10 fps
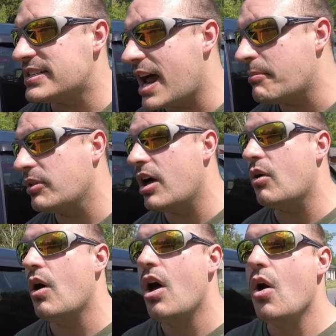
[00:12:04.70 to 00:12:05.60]
down
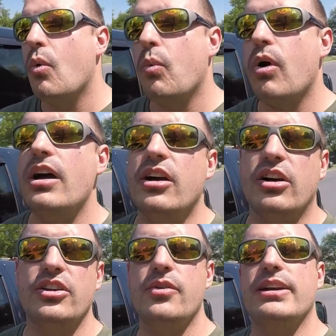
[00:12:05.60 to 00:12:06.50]
below. What are
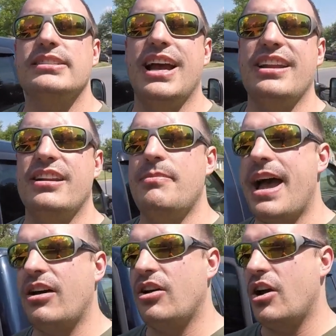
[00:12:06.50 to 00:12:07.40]
you excited
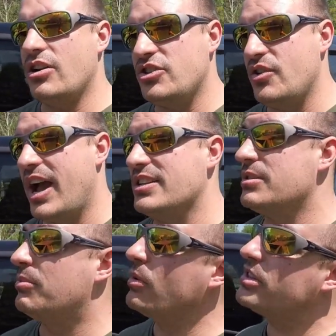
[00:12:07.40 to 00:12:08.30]
about? do you guys
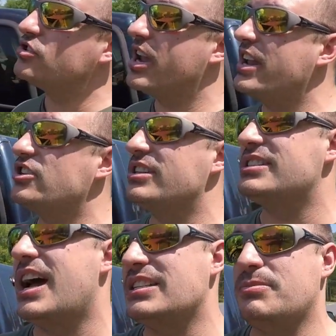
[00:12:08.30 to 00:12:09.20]
support the changes
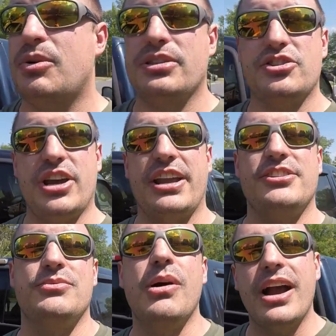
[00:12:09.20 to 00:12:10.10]
not support the
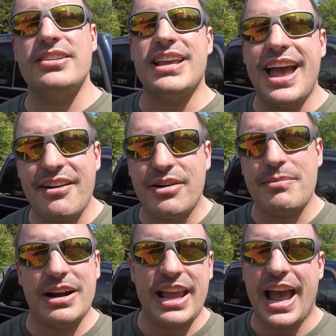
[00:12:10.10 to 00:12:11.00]
changes where is
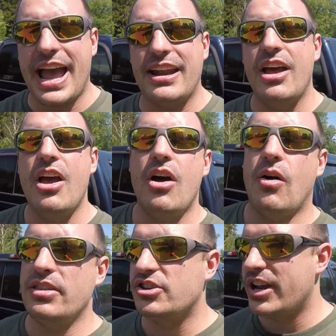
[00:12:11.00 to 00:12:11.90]
everybody at
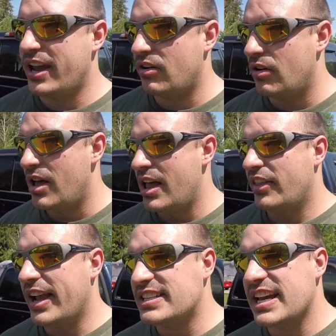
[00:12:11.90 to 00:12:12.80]
on the channel
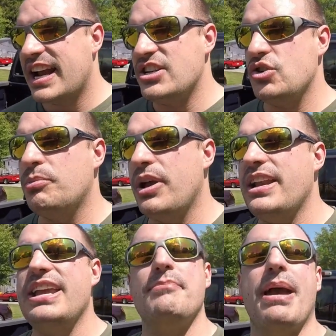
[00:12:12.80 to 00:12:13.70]
like i said i do plan
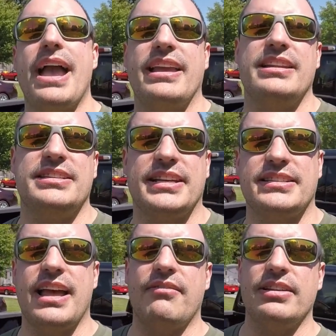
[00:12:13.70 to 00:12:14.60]
to get back into six
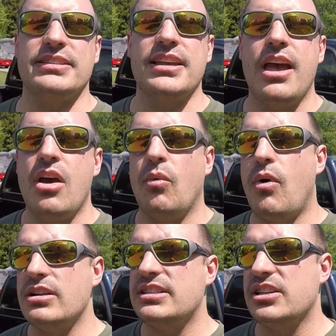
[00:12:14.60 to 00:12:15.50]
sevens
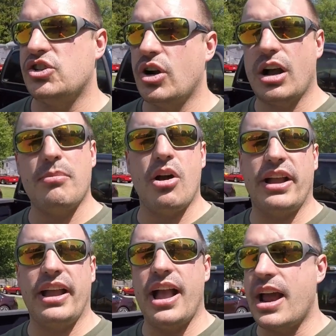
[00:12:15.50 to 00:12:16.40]
once the truck
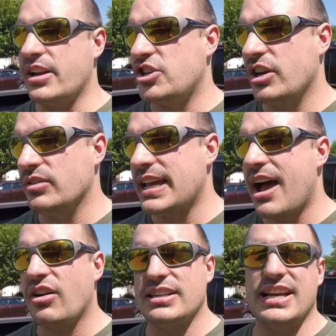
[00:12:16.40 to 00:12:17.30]
market kind of chills
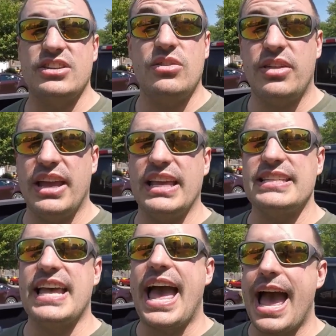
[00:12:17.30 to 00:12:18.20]
out because i do think it
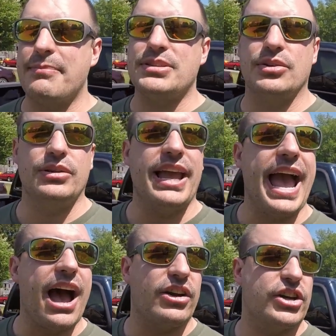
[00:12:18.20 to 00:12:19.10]
is absolutely
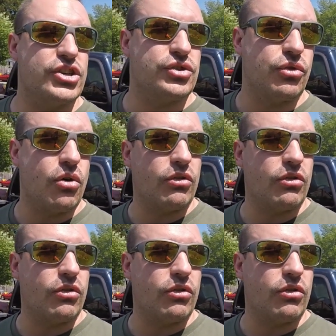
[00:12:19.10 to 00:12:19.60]
out of control